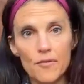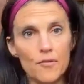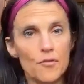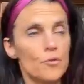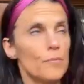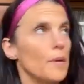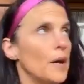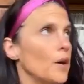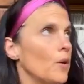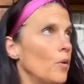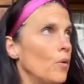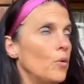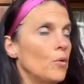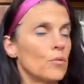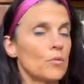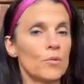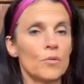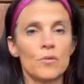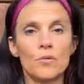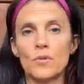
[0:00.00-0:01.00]
life, through my
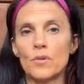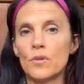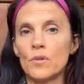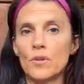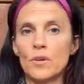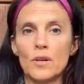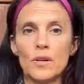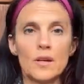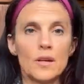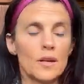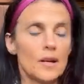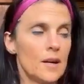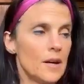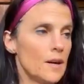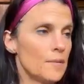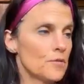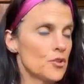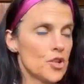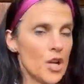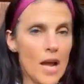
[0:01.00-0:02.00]
own
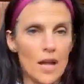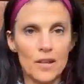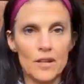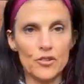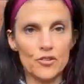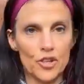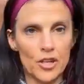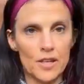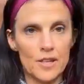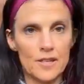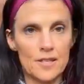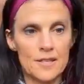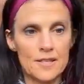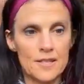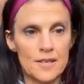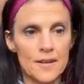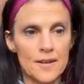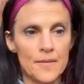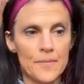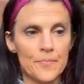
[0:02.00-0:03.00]

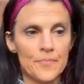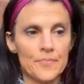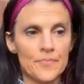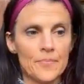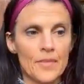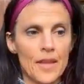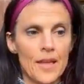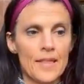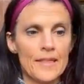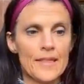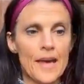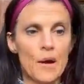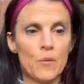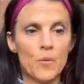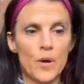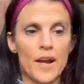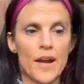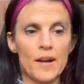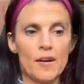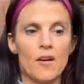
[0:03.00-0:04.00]
challenges,
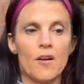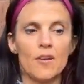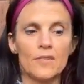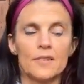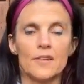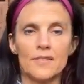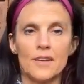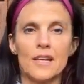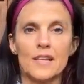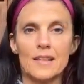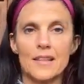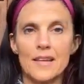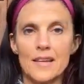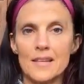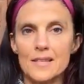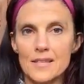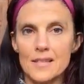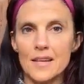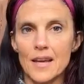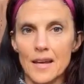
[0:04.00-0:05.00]
that when I cultivate
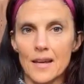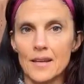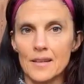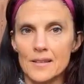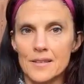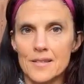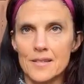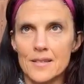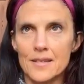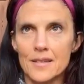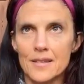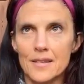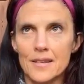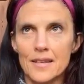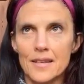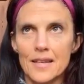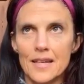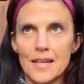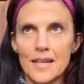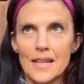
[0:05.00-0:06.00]
these things,
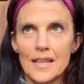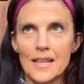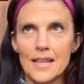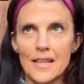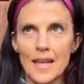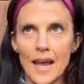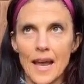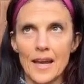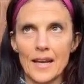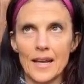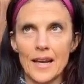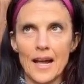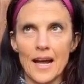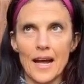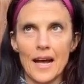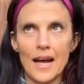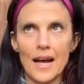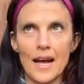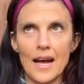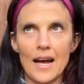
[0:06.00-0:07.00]

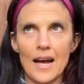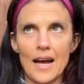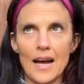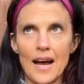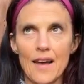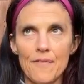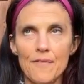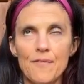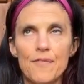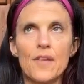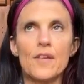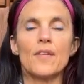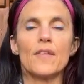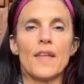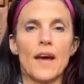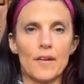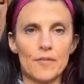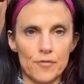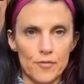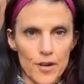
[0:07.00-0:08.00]
then I
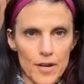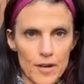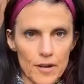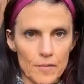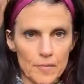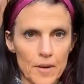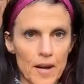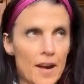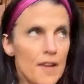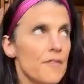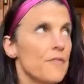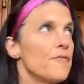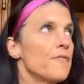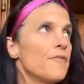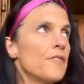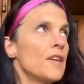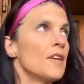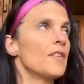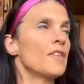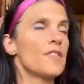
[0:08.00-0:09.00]
feel that freedom. I
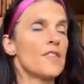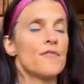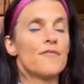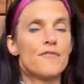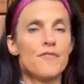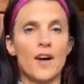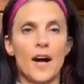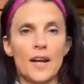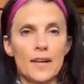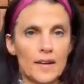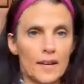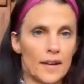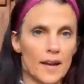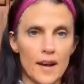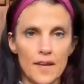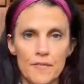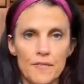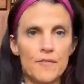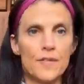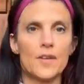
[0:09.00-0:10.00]
feel the
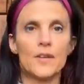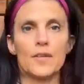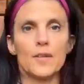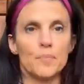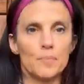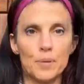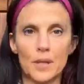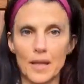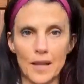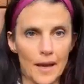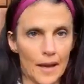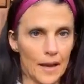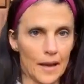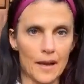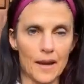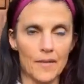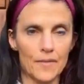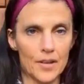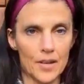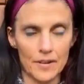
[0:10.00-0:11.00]
fun. I feel the
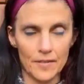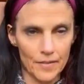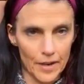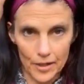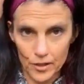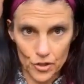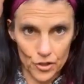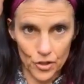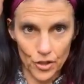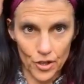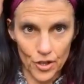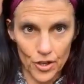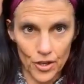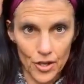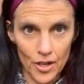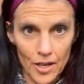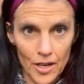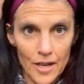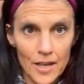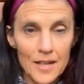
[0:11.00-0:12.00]
play of an
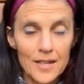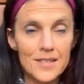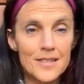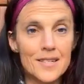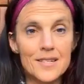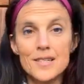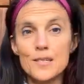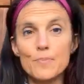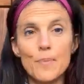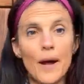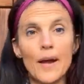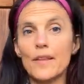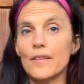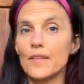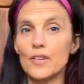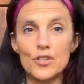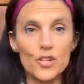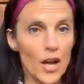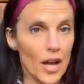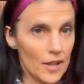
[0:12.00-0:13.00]
adventure
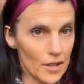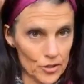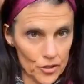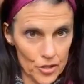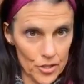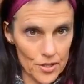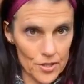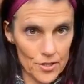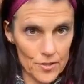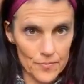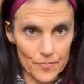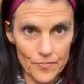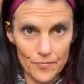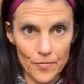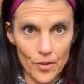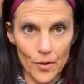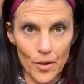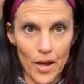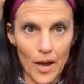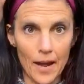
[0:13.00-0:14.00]
despite the challenges.
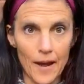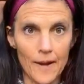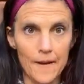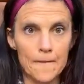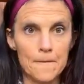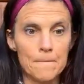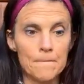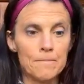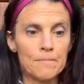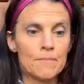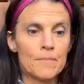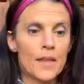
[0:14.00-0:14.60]
Okay.